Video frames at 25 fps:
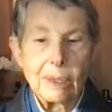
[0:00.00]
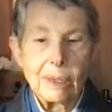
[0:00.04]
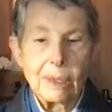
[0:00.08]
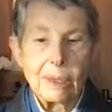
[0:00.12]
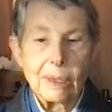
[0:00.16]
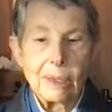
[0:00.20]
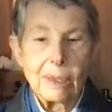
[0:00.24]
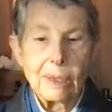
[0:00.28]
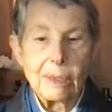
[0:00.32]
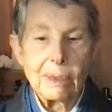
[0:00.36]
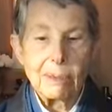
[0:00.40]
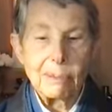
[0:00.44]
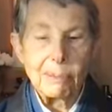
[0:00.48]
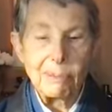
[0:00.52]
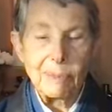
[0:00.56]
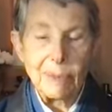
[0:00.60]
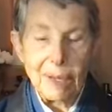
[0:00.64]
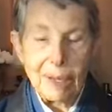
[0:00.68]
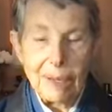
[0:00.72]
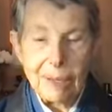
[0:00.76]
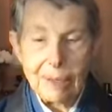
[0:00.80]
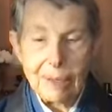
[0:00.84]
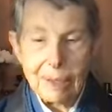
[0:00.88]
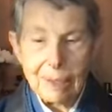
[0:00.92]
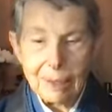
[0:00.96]
And
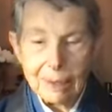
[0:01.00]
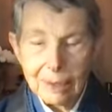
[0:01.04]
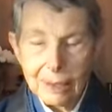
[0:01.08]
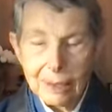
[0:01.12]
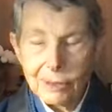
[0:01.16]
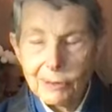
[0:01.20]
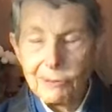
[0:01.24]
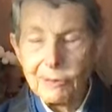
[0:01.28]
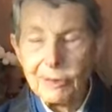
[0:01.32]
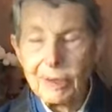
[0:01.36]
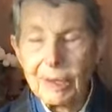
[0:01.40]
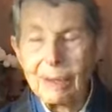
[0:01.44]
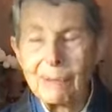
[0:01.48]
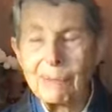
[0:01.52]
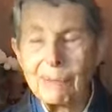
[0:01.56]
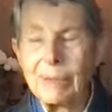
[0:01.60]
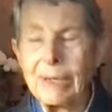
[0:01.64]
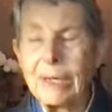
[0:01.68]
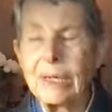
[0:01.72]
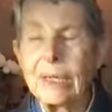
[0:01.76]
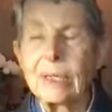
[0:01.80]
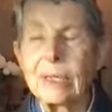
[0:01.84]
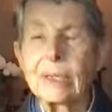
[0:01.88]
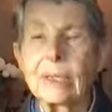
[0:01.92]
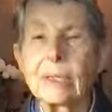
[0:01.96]
by calligraphy, I
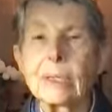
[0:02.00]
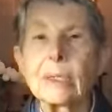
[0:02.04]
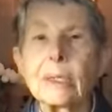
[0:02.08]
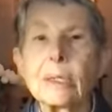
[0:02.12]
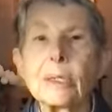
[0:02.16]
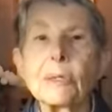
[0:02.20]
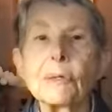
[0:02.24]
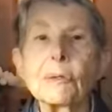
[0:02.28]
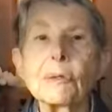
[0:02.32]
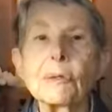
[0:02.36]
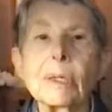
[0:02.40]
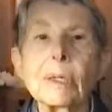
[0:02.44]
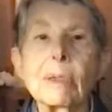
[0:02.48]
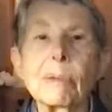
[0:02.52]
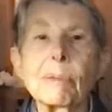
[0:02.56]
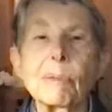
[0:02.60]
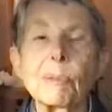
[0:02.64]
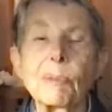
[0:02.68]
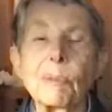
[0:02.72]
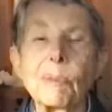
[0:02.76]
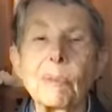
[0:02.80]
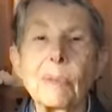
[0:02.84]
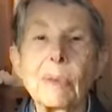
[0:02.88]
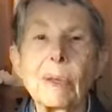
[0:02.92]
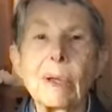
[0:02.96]
mean
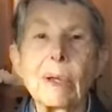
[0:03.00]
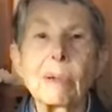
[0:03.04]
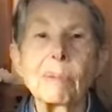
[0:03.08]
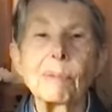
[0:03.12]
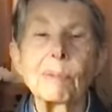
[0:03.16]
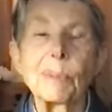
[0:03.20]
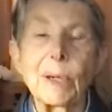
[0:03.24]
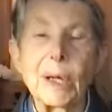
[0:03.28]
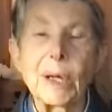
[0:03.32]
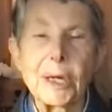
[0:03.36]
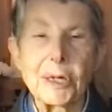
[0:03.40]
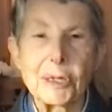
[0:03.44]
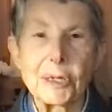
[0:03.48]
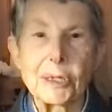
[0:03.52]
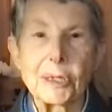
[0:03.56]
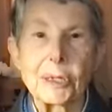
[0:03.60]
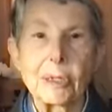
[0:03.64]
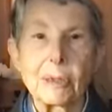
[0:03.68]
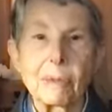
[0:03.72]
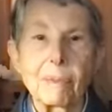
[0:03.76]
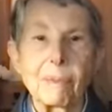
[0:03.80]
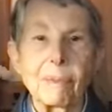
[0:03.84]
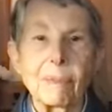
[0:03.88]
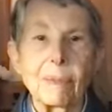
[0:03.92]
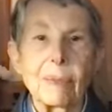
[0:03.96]
using a brush
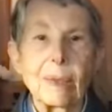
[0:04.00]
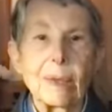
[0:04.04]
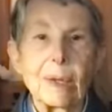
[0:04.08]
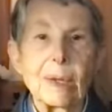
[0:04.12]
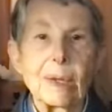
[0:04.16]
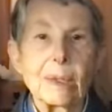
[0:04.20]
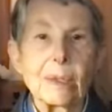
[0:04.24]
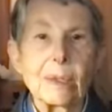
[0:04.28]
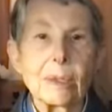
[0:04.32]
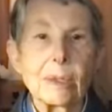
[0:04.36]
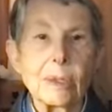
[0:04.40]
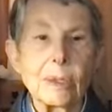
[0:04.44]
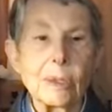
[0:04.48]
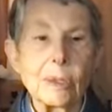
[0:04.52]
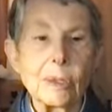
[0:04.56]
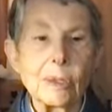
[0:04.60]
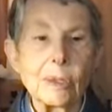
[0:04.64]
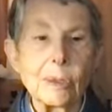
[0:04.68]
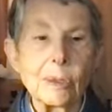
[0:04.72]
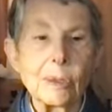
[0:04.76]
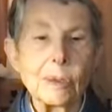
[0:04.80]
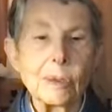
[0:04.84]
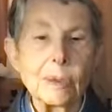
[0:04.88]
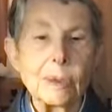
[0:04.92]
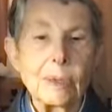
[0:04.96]

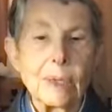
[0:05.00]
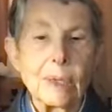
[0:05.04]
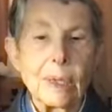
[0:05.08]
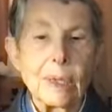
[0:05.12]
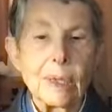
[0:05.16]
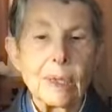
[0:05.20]
to